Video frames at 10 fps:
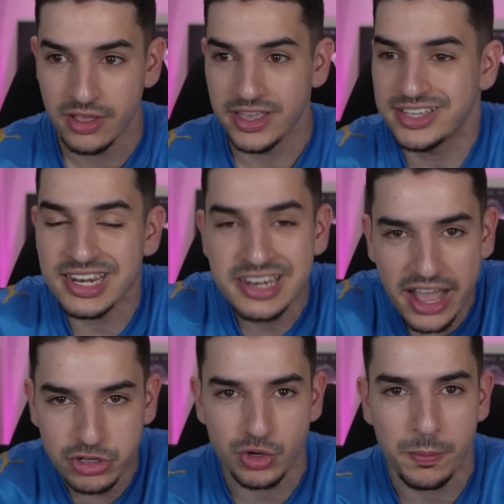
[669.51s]
He's a
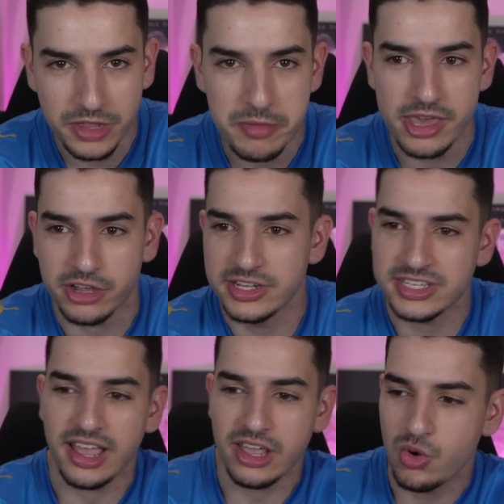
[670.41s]
natural playmaker. He's a
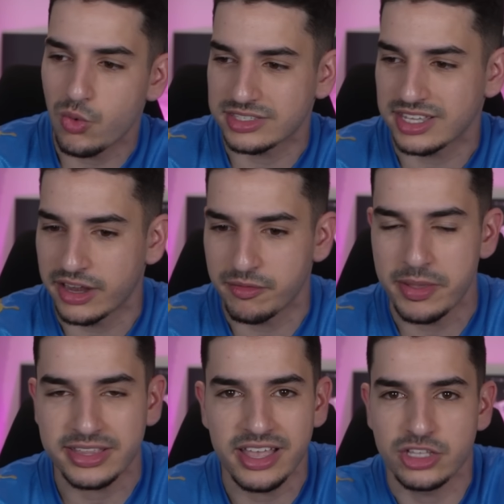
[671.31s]
guy who wants to kind of
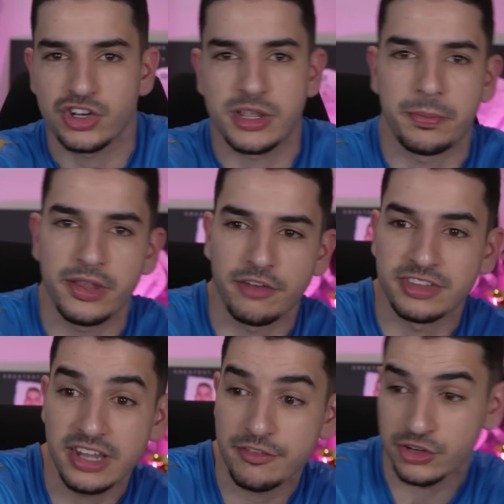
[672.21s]
make that intricate play off the
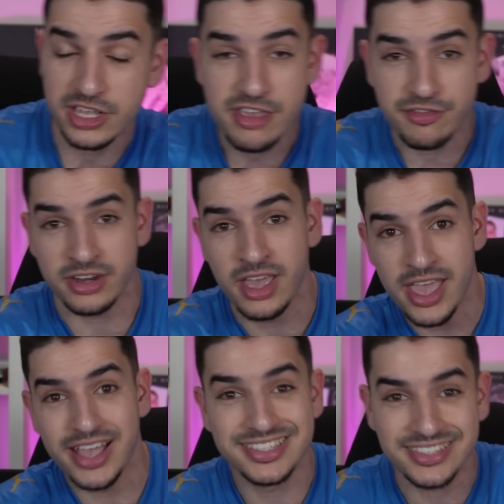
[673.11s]
left or even
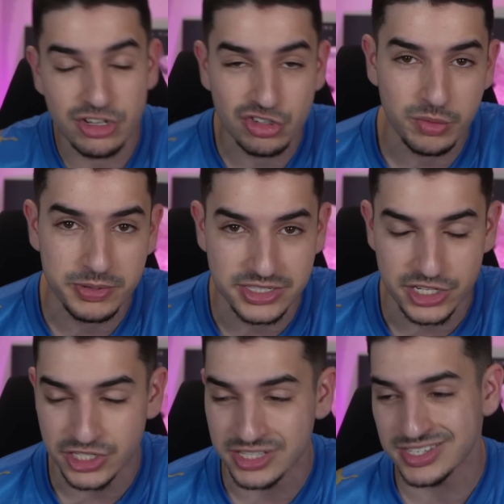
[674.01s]
in central
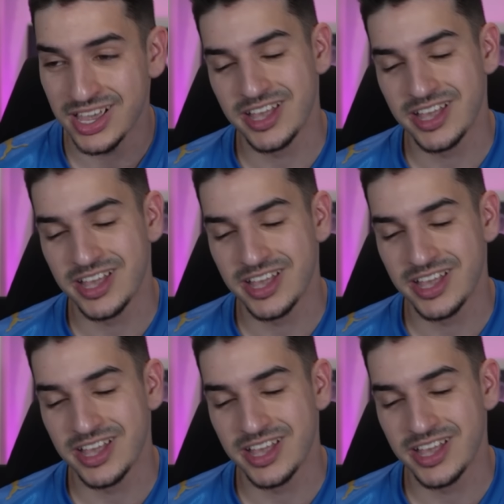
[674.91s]
positions.